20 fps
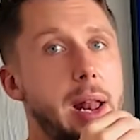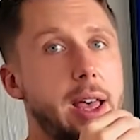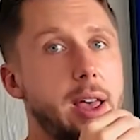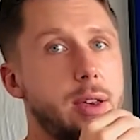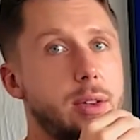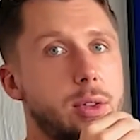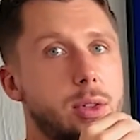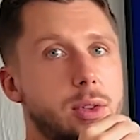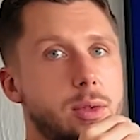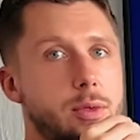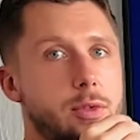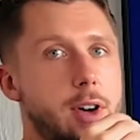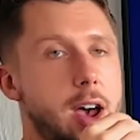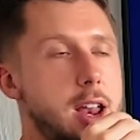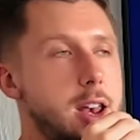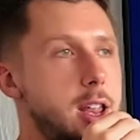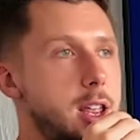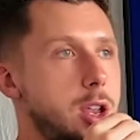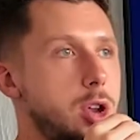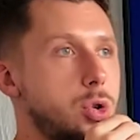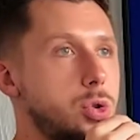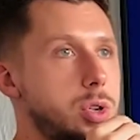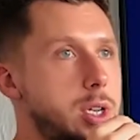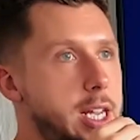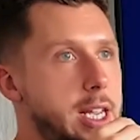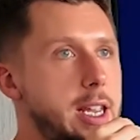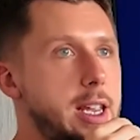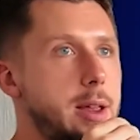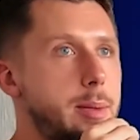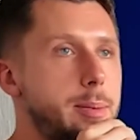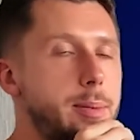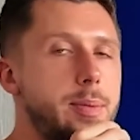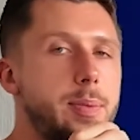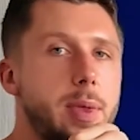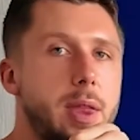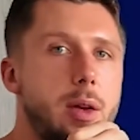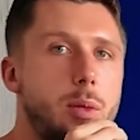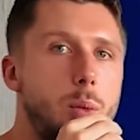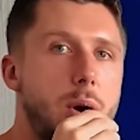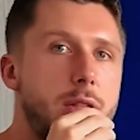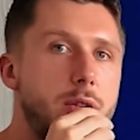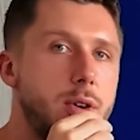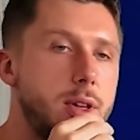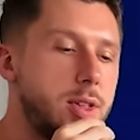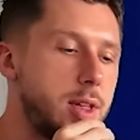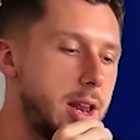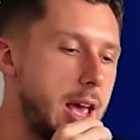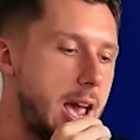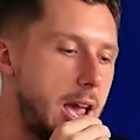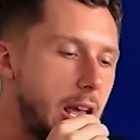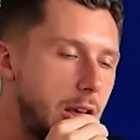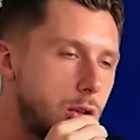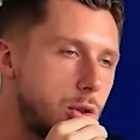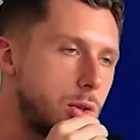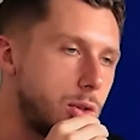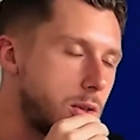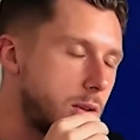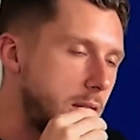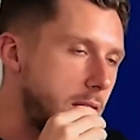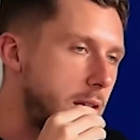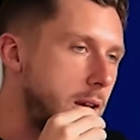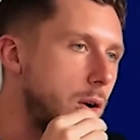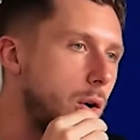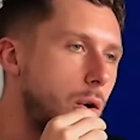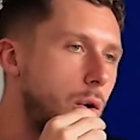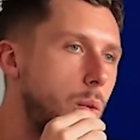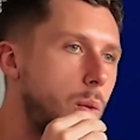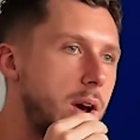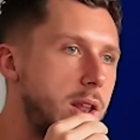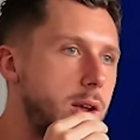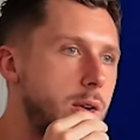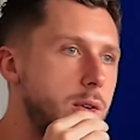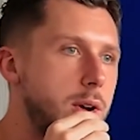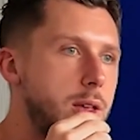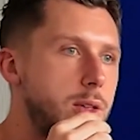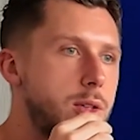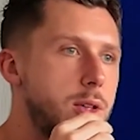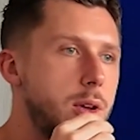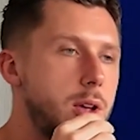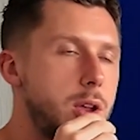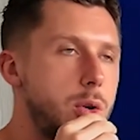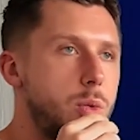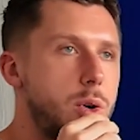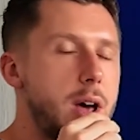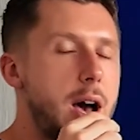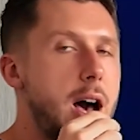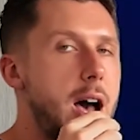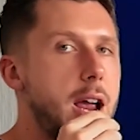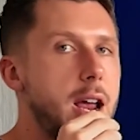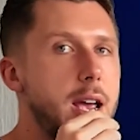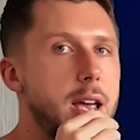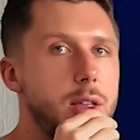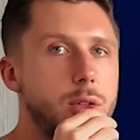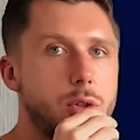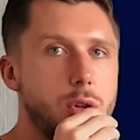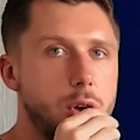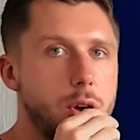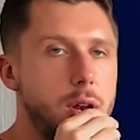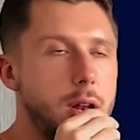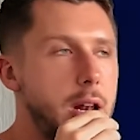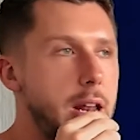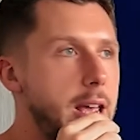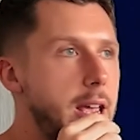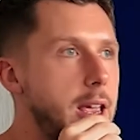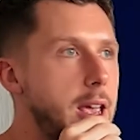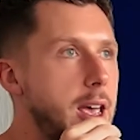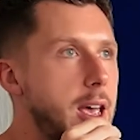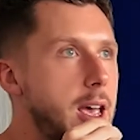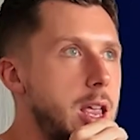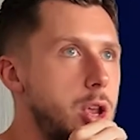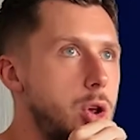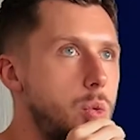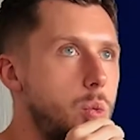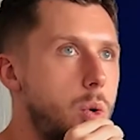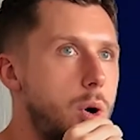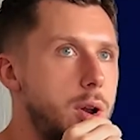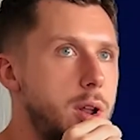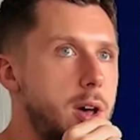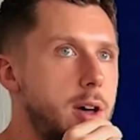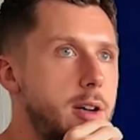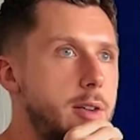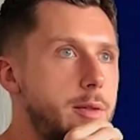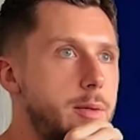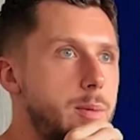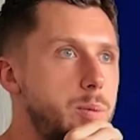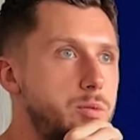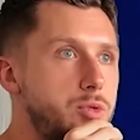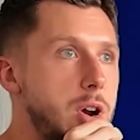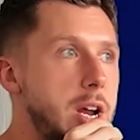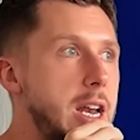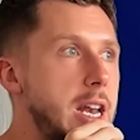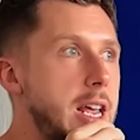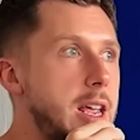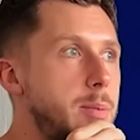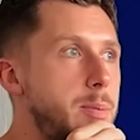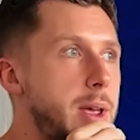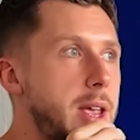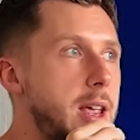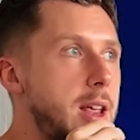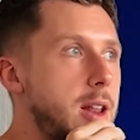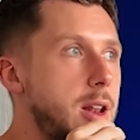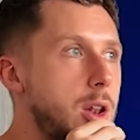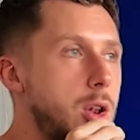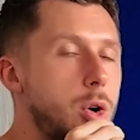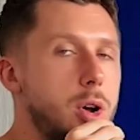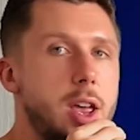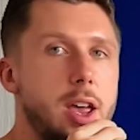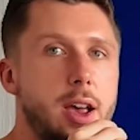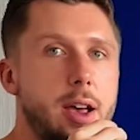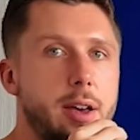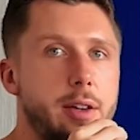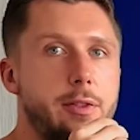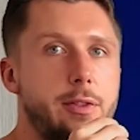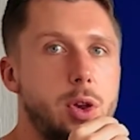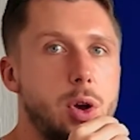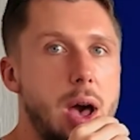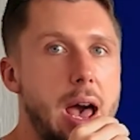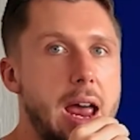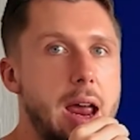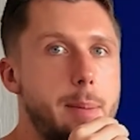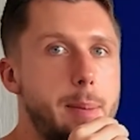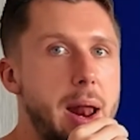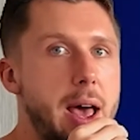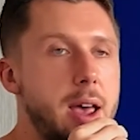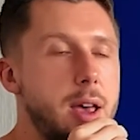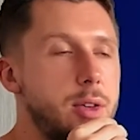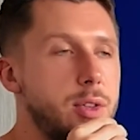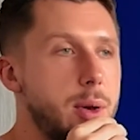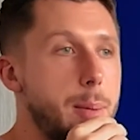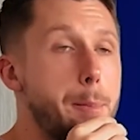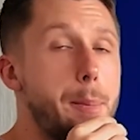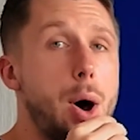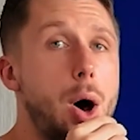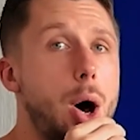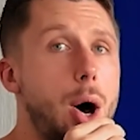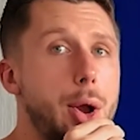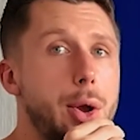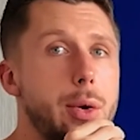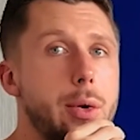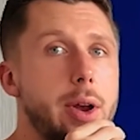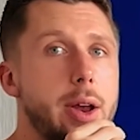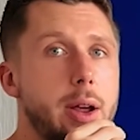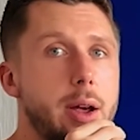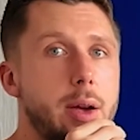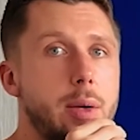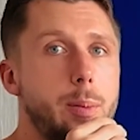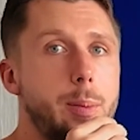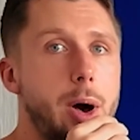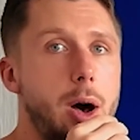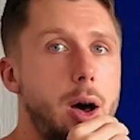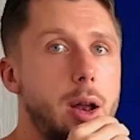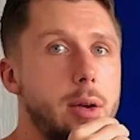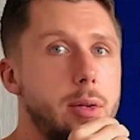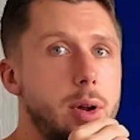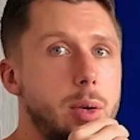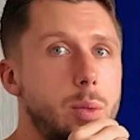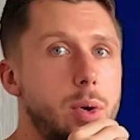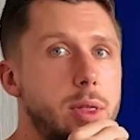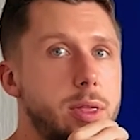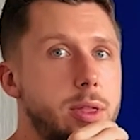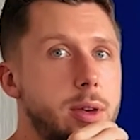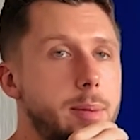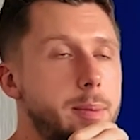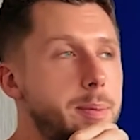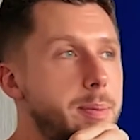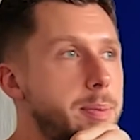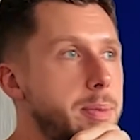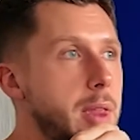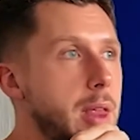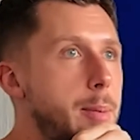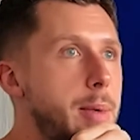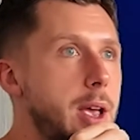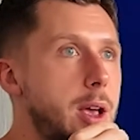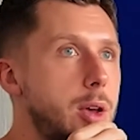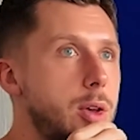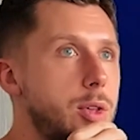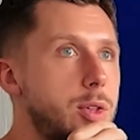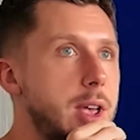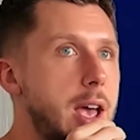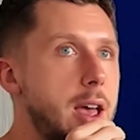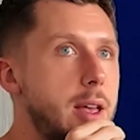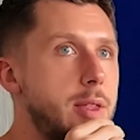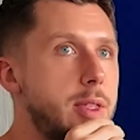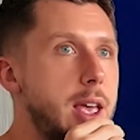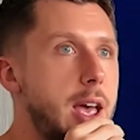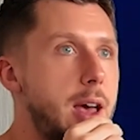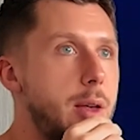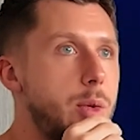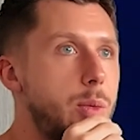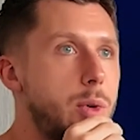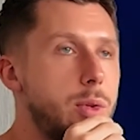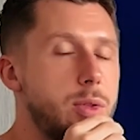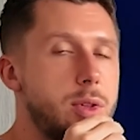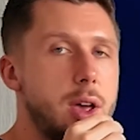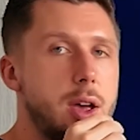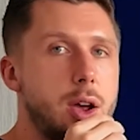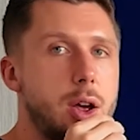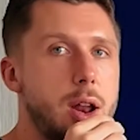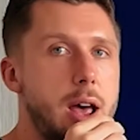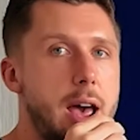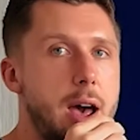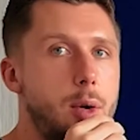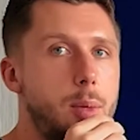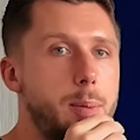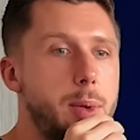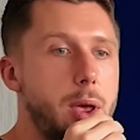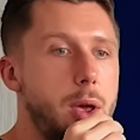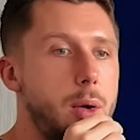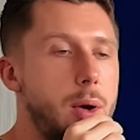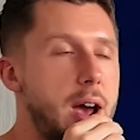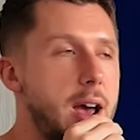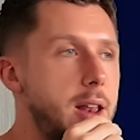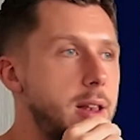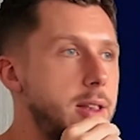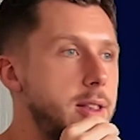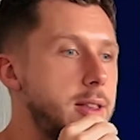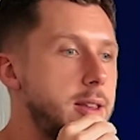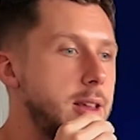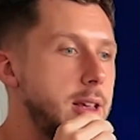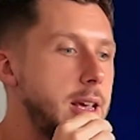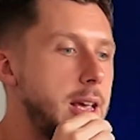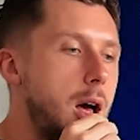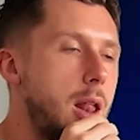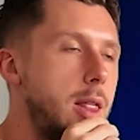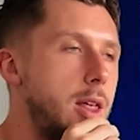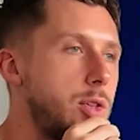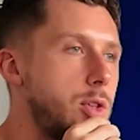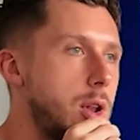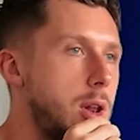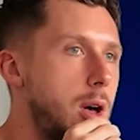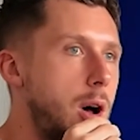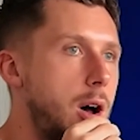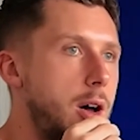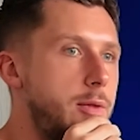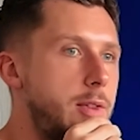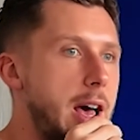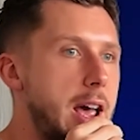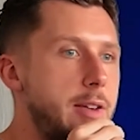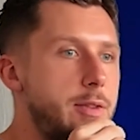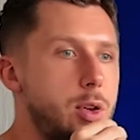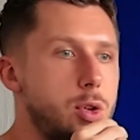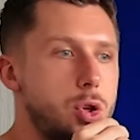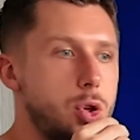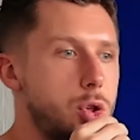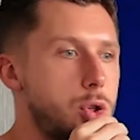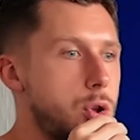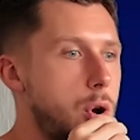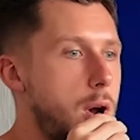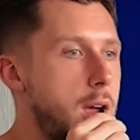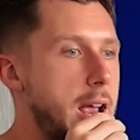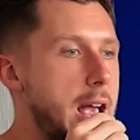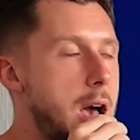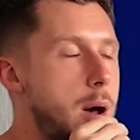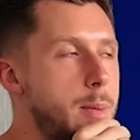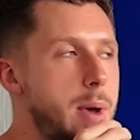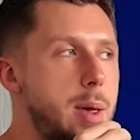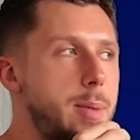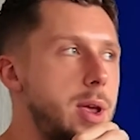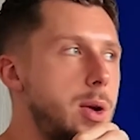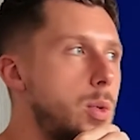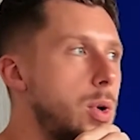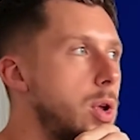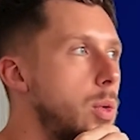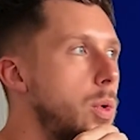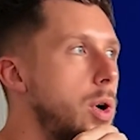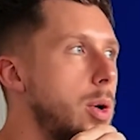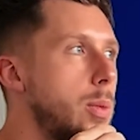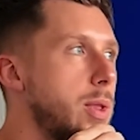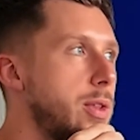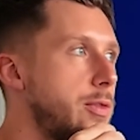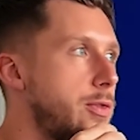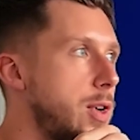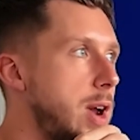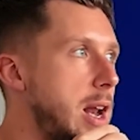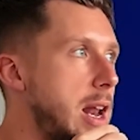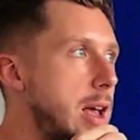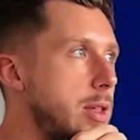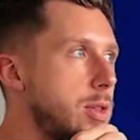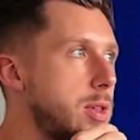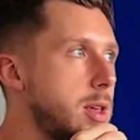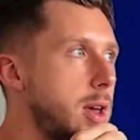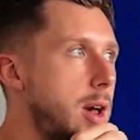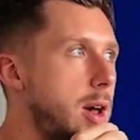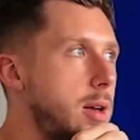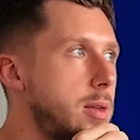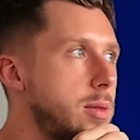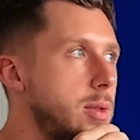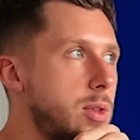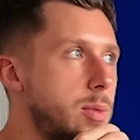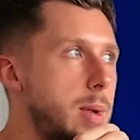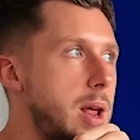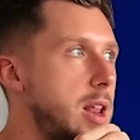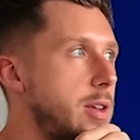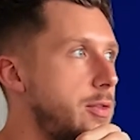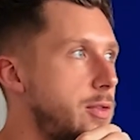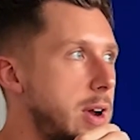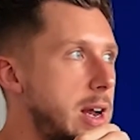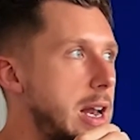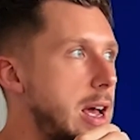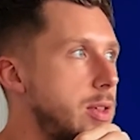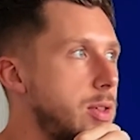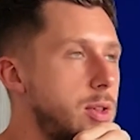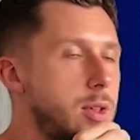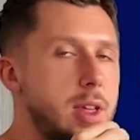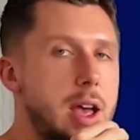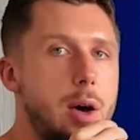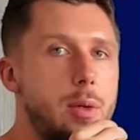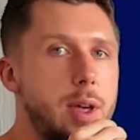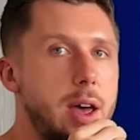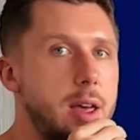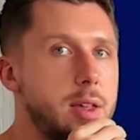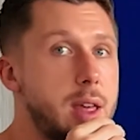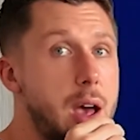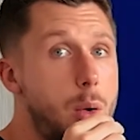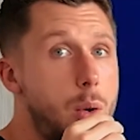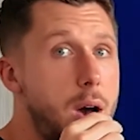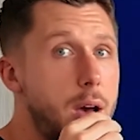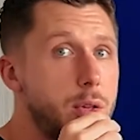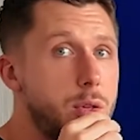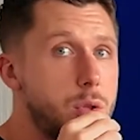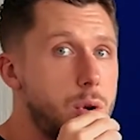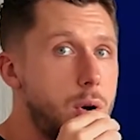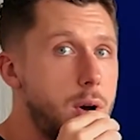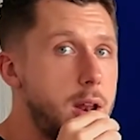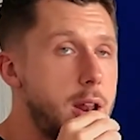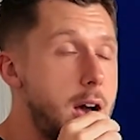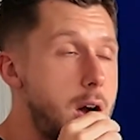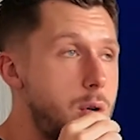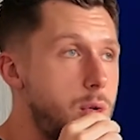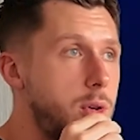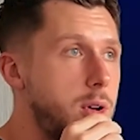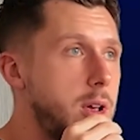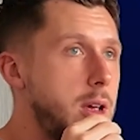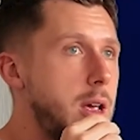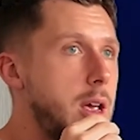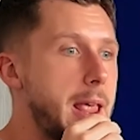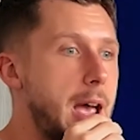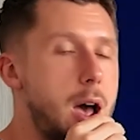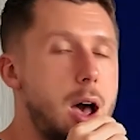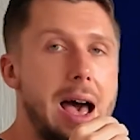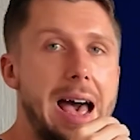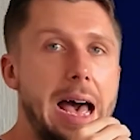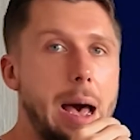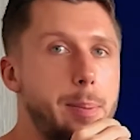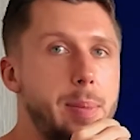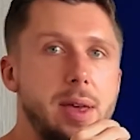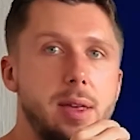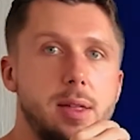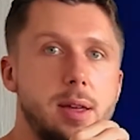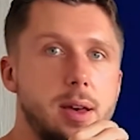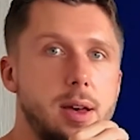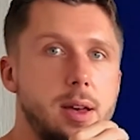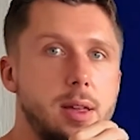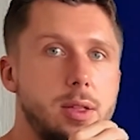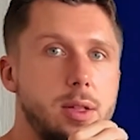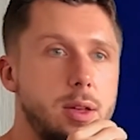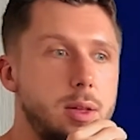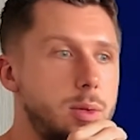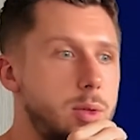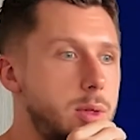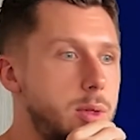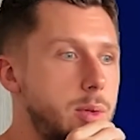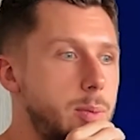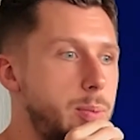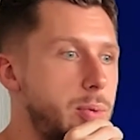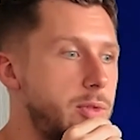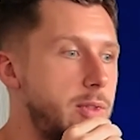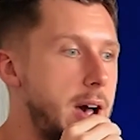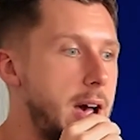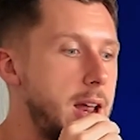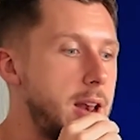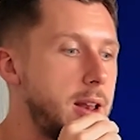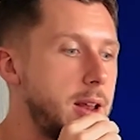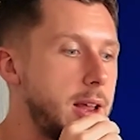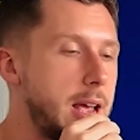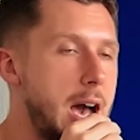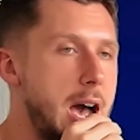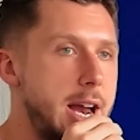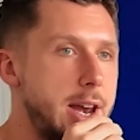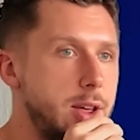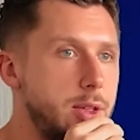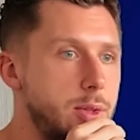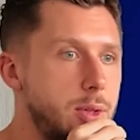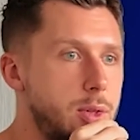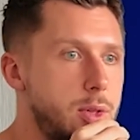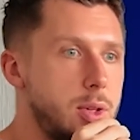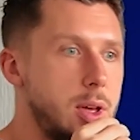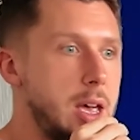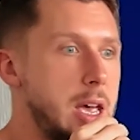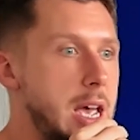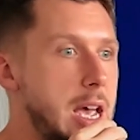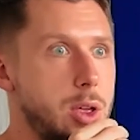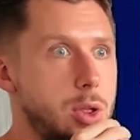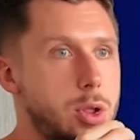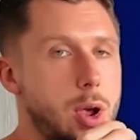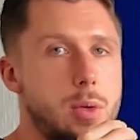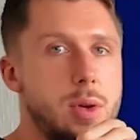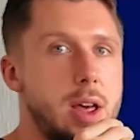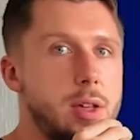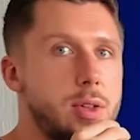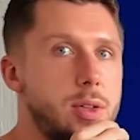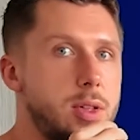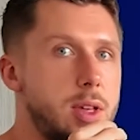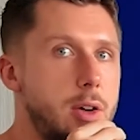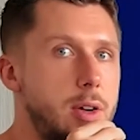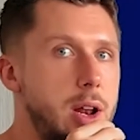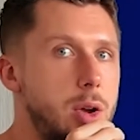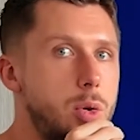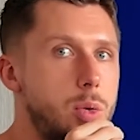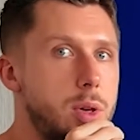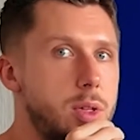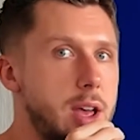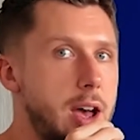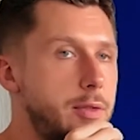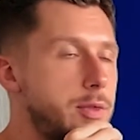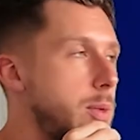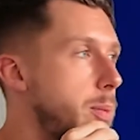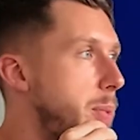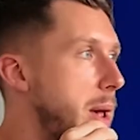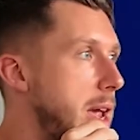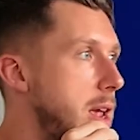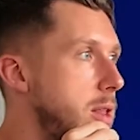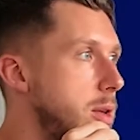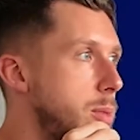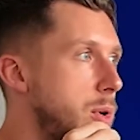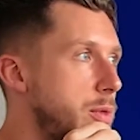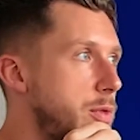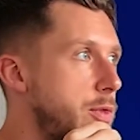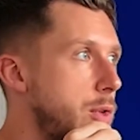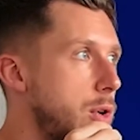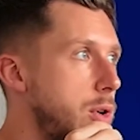players, finding your team whether it's an agency or whether it's you want to hire internally, you want to really be looking for your A players and partnering with them, because they're the ones that are going to help you. And there's a lot of, like, if you're just starting out, maybe you want to work with a freelancer. There's many freelancers out there. It's how I started out, and that are happy to provide guidance. You don't necessarily always have to pay them up